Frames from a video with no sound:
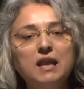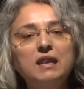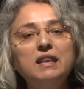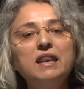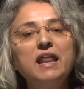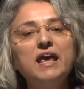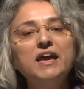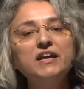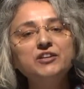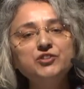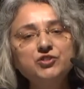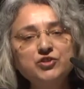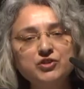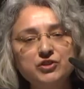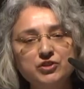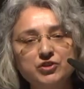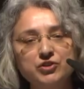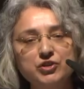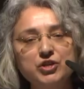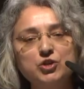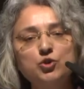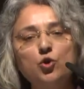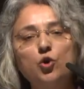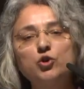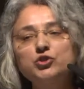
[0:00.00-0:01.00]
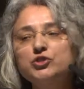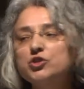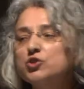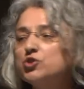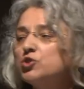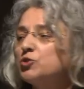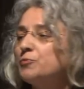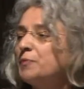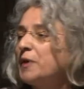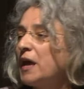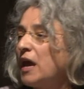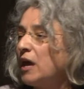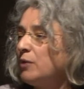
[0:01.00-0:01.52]
later in order
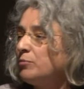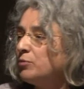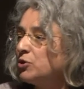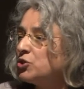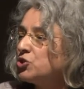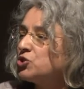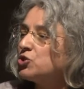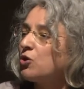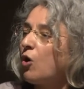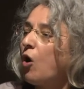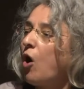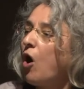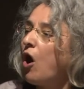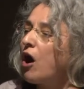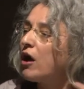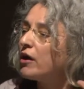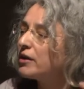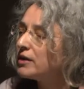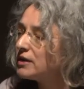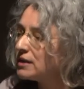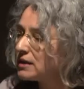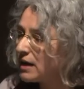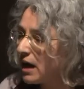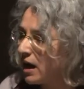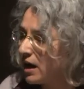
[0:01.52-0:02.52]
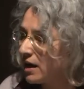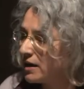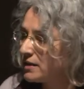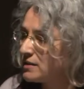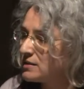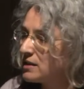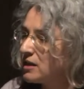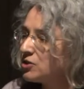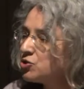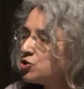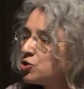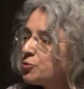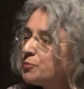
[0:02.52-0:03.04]
to be able to
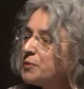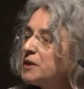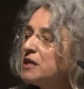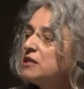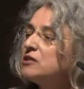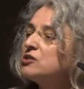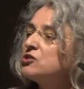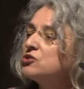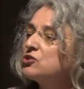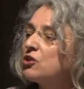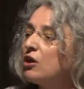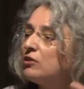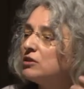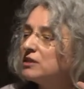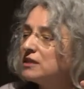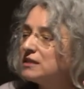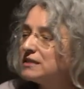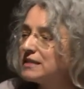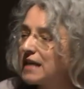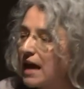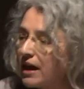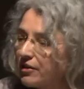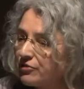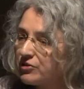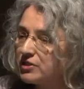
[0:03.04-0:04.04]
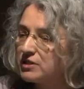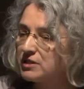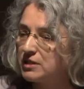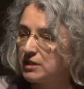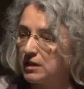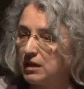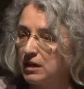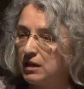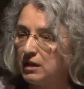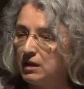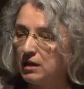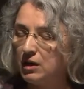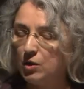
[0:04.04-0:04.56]
organize and to be in
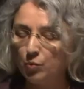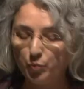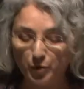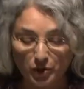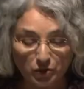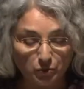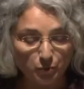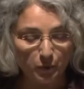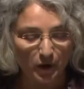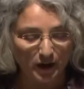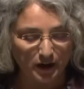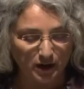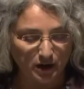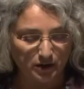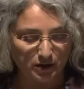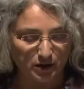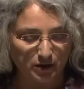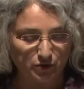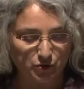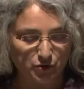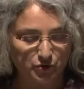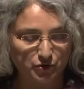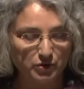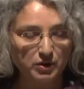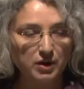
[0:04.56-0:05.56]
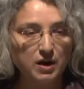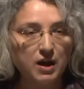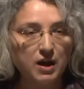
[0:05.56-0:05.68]
solidarity with one another.